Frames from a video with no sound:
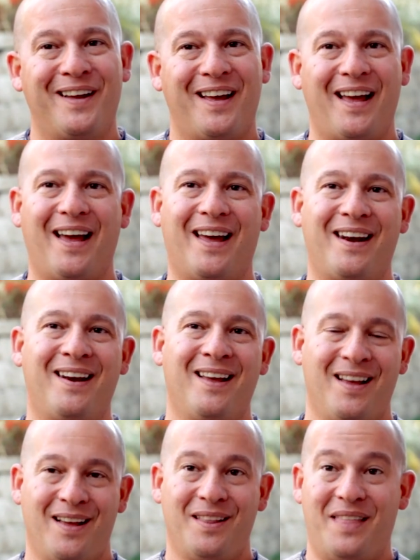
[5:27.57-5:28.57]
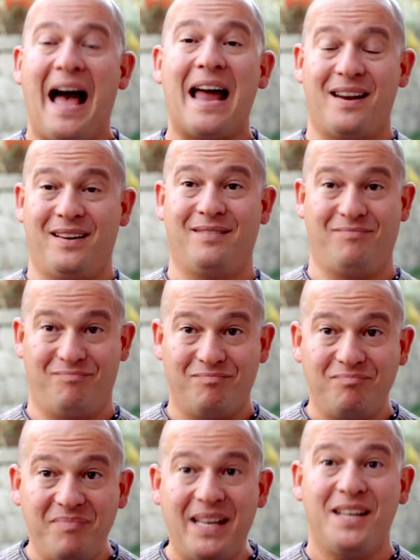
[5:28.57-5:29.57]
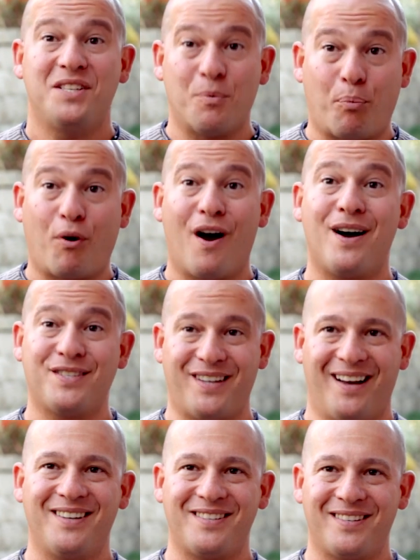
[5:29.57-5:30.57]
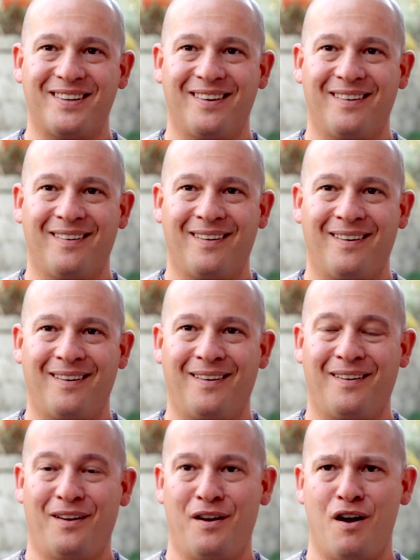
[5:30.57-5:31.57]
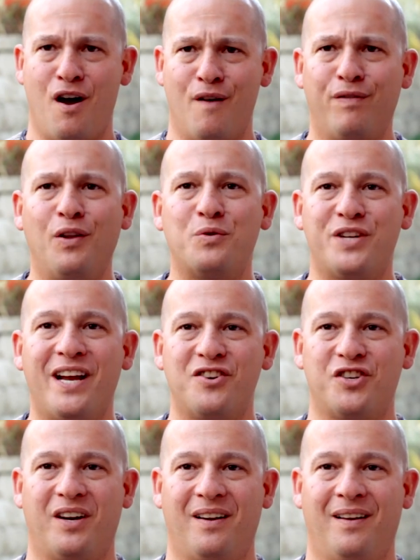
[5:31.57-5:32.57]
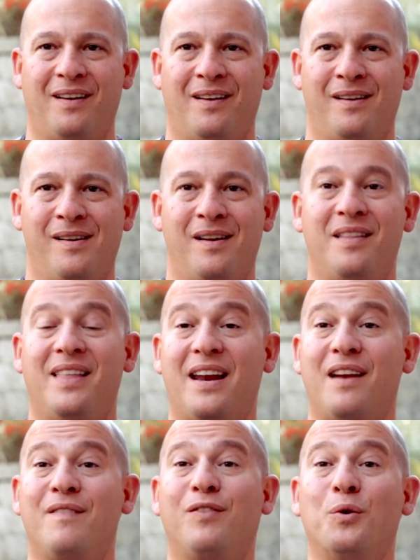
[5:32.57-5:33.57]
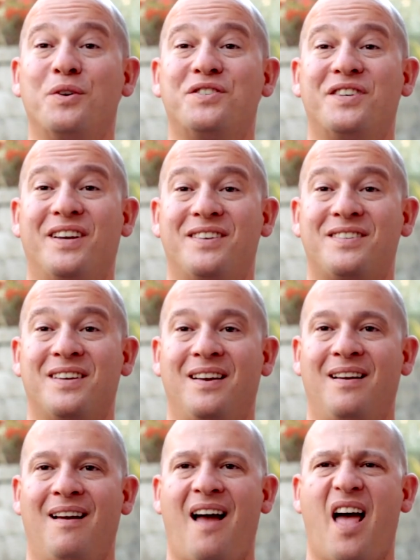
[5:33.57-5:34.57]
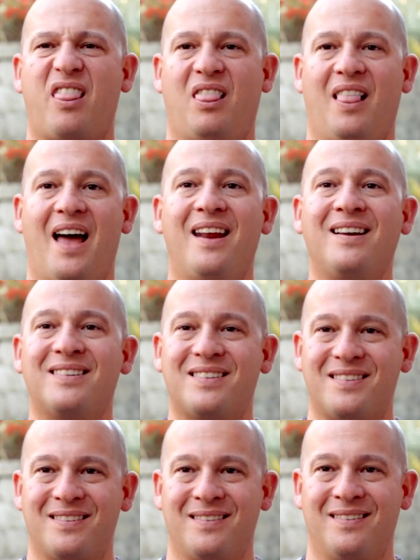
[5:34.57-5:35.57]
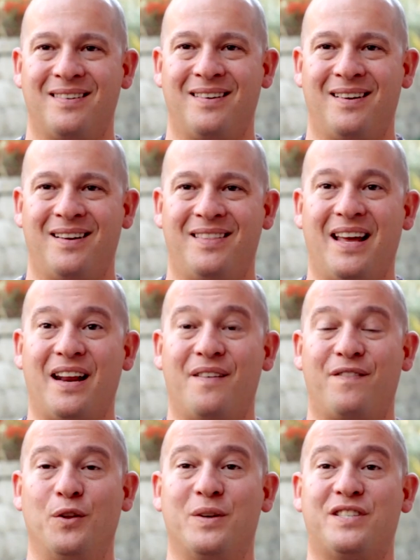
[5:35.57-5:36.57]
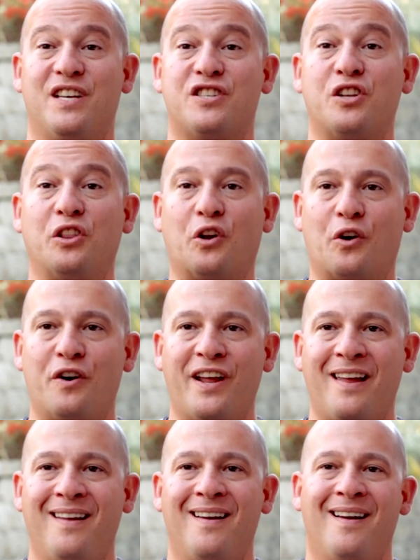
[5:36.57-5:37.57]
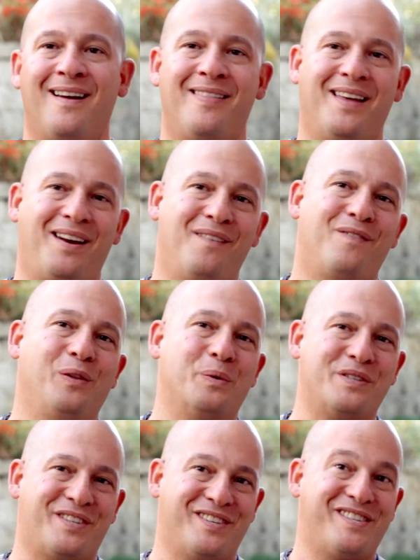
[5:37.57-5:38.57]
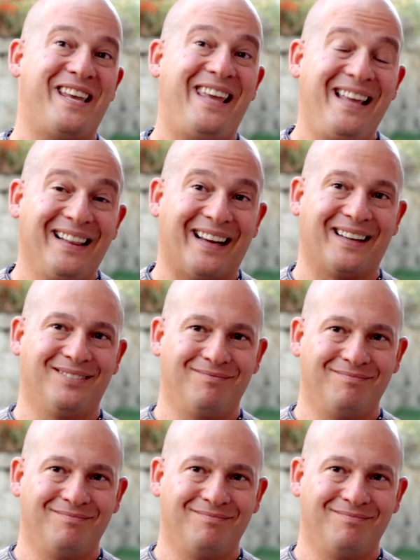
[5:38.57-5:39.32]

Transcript: And that is a process of flotation that influences athletics, that influences learning, that influences healing.